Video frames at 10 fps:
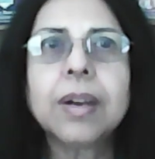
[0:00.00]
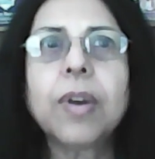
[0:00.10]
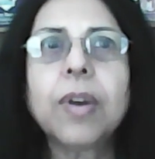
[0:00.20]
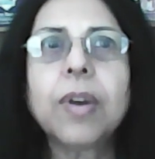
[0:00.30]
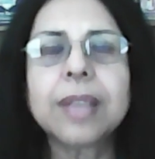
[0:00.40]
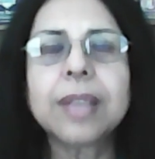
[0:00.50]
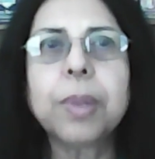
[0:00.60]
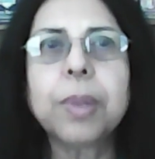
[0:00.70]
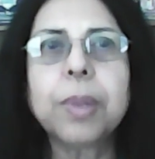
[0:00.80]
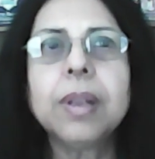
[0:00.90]
For
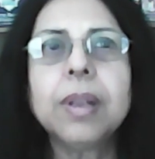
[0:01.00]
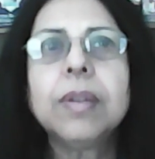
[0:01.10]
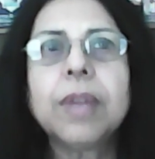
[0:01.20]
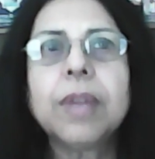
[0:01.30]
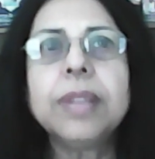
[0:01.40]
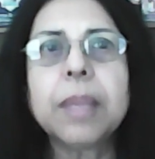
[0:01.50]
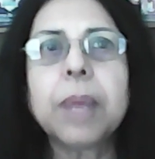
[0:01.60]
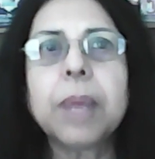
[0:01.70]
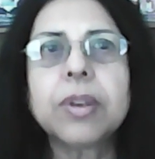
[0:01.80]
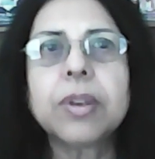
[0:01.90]
example, Vande
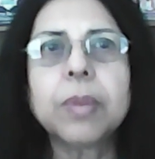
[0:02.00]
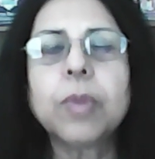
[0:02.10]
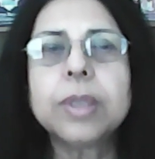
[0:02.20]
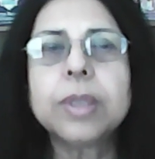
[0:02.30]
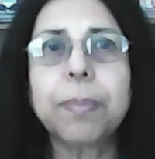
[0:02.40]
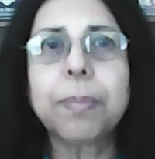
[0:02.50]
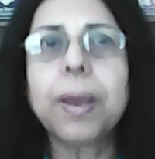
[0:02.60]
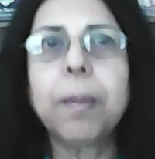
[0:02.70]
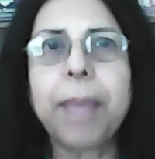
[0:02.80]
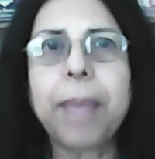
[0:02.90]
Mataram was
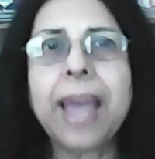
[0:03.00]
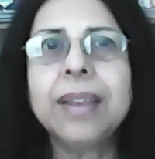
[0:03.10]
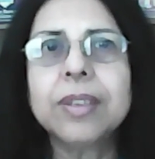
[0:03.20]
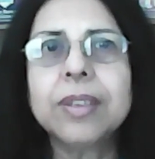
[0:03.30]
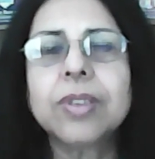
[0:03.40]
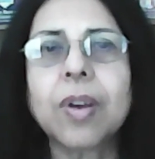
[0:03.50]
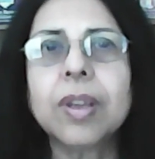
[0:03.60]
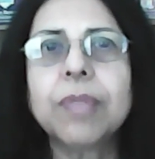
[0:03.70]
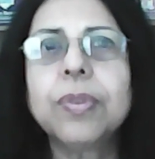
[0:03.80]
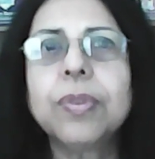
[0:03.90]
a banned
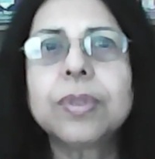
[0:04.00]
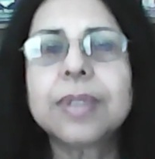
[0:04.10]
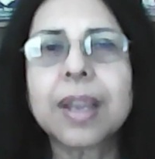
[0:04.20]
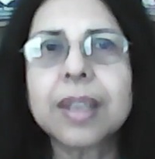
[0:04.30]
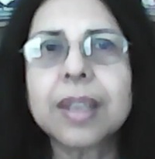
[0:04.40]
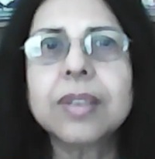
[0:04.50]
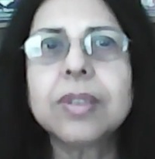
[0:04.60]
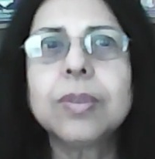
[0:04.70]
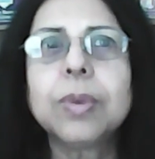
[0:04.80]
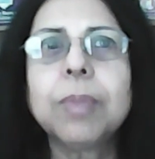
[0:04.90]
song. If you sung it,
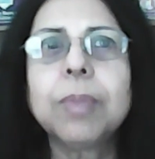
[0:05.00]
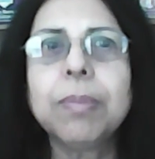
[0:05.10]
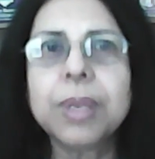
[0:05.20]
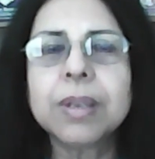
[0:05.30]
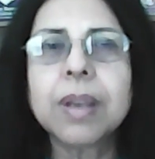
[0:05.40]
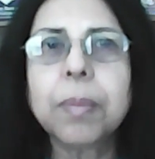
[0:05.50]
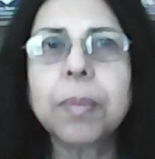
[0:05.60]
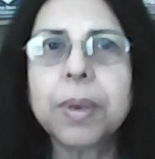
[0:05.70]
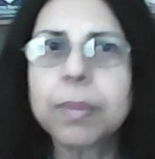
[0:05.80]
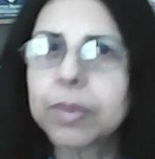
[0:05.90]
you would be beaten
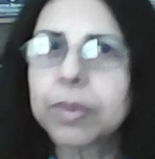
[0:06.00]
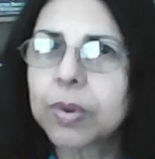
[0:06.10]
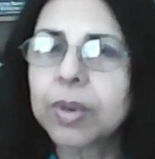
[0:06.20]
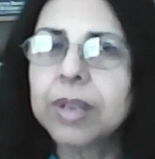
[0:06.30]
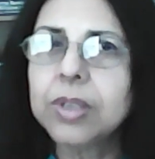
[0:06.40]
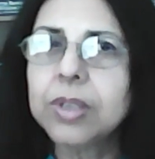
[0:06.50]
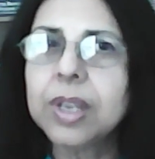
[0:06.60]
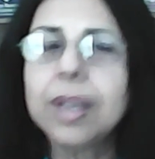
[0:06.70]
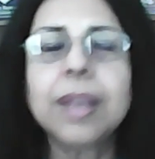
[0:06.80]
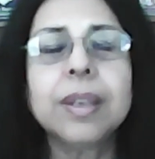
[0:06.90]
up and thrown in
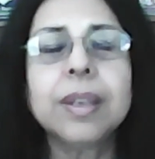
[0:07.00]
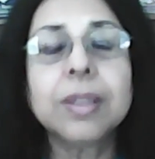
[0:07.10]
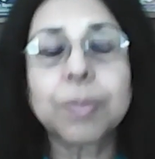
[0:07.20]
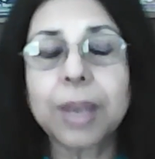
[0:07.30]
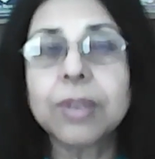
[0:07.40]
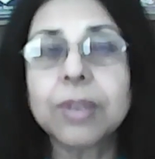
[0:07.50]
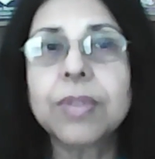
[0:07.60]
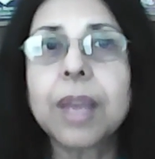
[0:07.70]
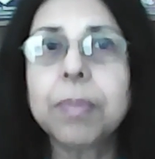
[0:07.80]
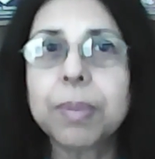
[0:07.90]
jail. And in spite
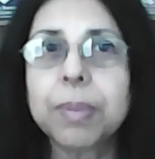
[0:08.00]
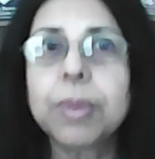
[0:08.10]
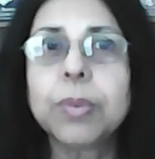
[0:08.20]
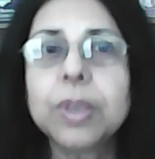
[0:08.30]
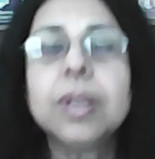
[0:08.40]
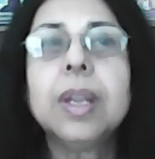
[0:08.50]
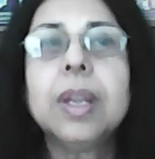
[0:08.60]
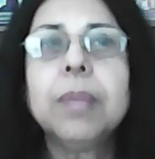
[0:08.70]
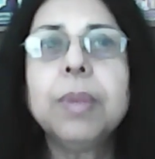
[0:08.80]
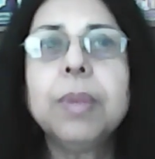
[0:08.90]
of that, people would
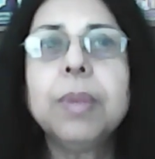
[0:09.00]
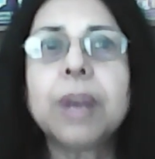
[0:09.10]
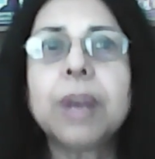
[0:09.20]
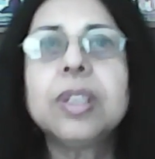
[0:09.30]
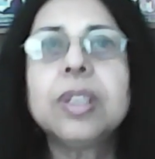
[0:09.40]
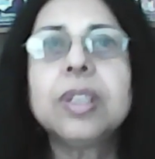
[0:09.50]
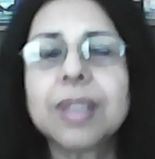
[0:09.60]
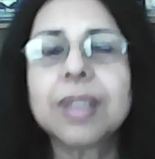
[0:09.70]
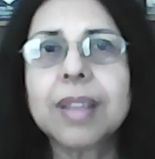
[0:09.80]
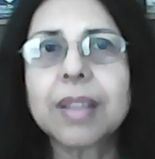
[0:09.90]
be marching,
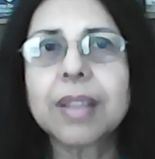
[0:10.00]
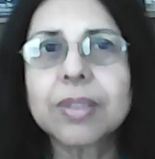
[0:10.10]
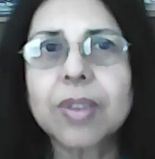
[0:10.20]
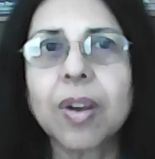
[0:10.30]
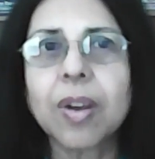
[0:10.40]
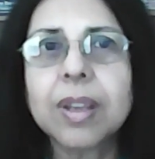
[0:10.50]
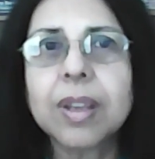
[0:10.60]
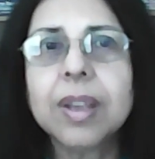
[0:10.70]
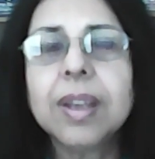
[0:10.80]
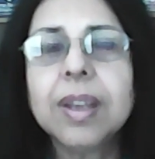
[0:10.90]
singing that song.